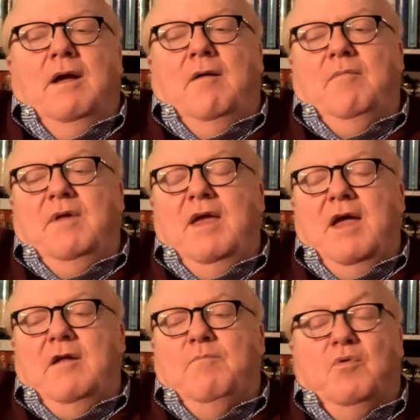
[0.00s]
uh,
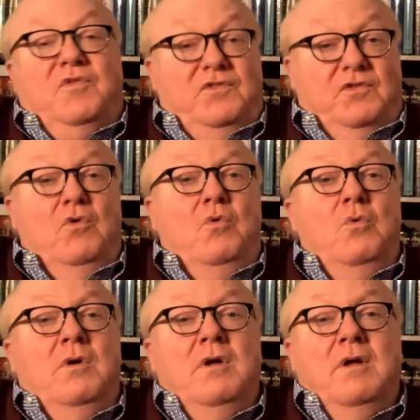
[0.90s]
can
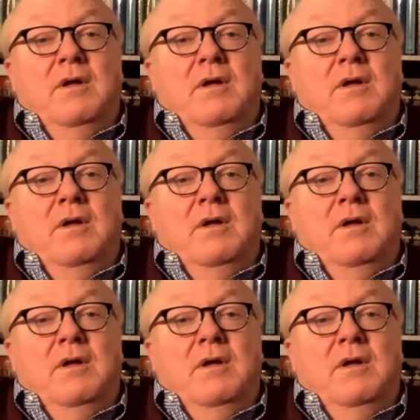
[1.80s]
pursue